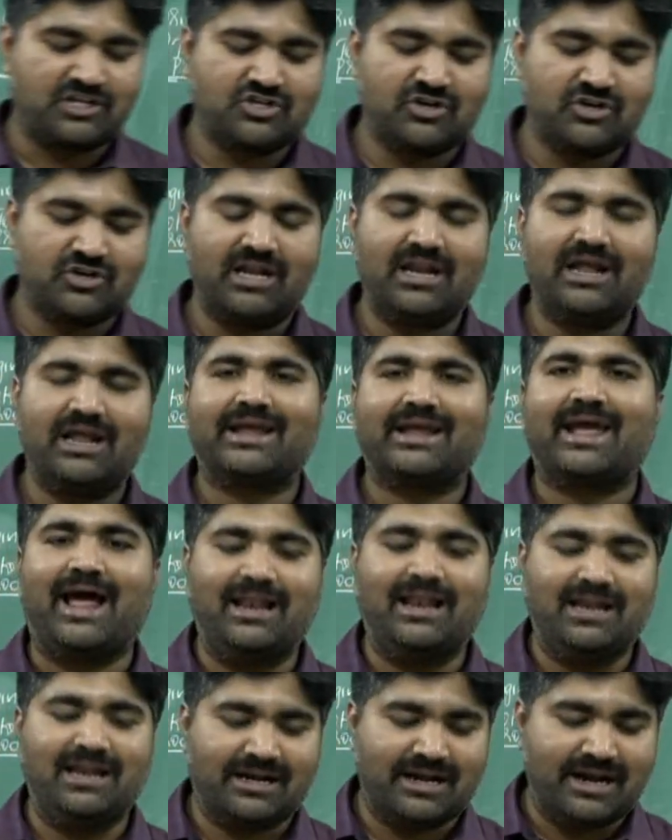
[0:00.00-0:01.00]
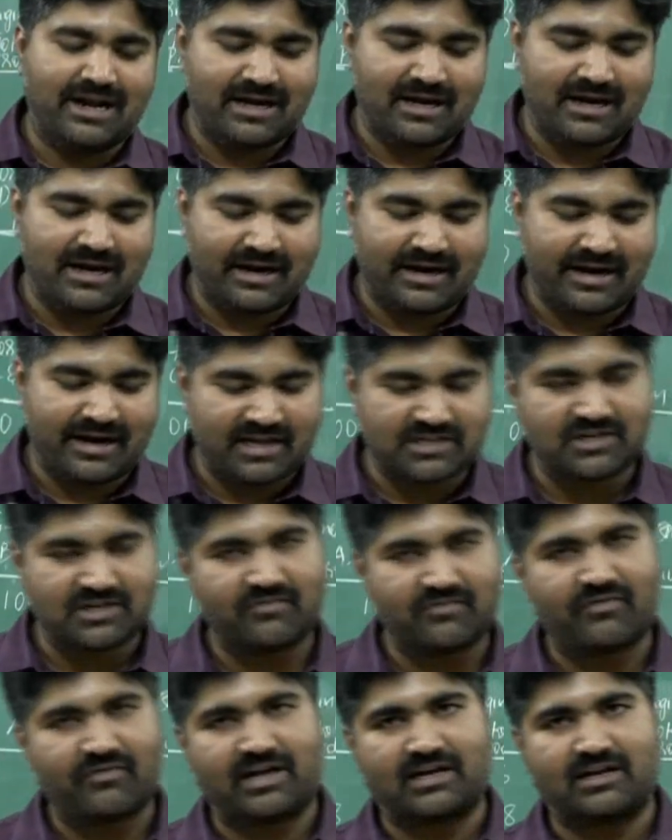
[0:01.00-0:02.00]
actual calculated
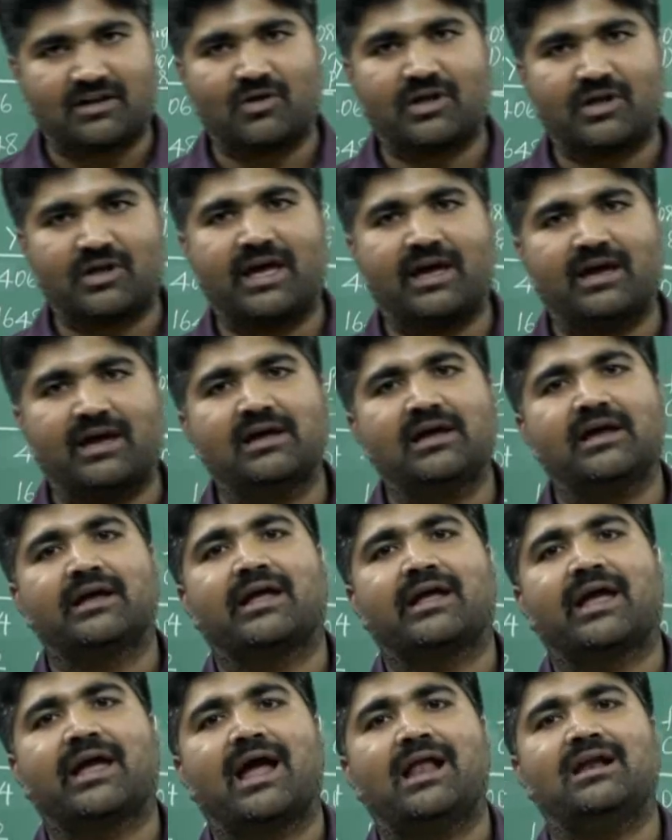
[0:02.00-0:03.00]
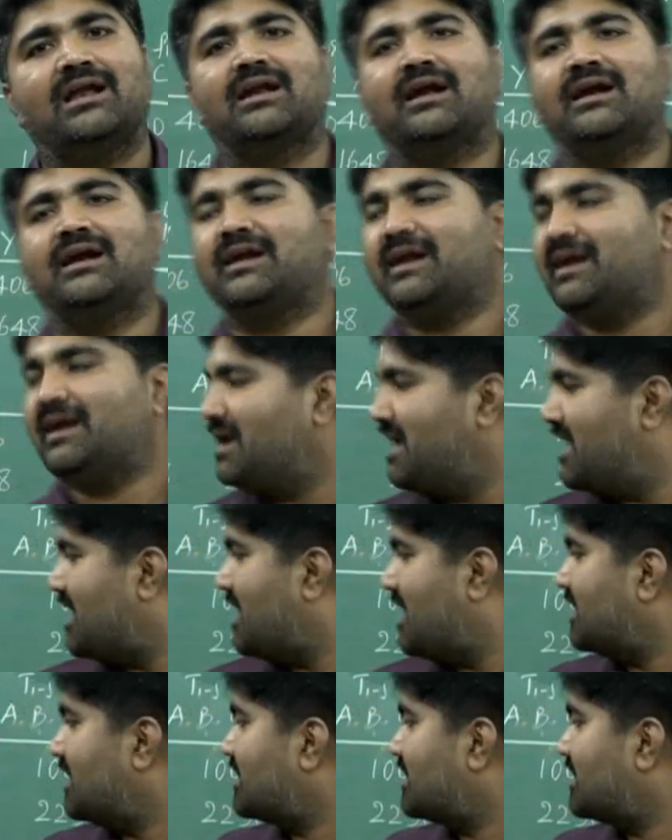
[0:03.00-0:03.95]
attraction factor. Okay, calculated